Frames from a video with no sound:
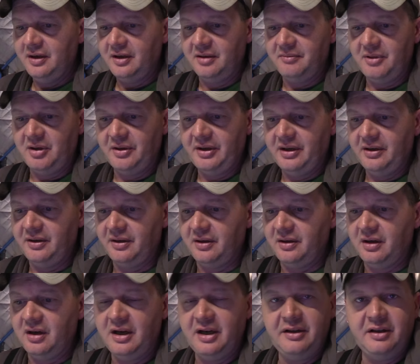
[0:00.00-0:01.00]
come out here and
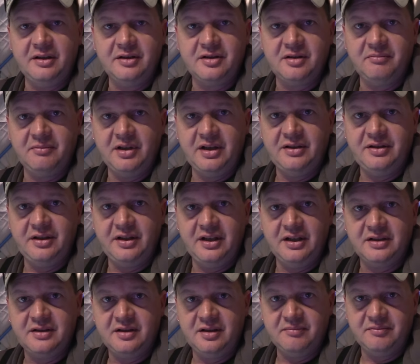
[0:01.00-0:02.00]
grind, and some days you
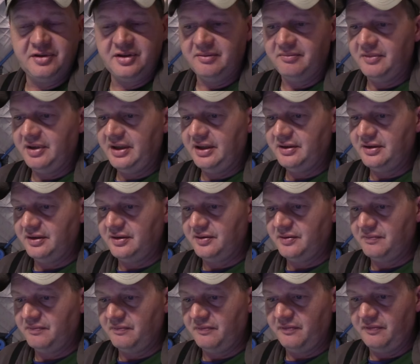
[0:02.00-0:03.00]
get some, some days it's
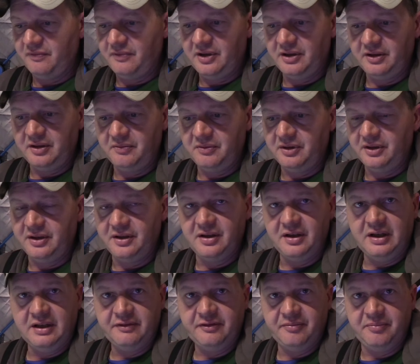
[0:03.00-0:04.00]
really, really
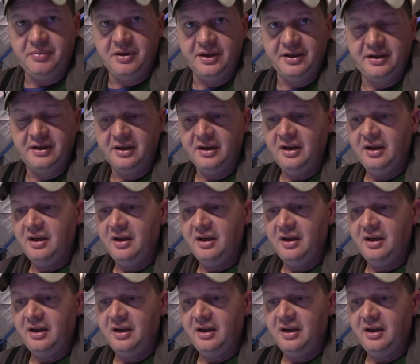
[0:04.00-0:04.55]
tough, but,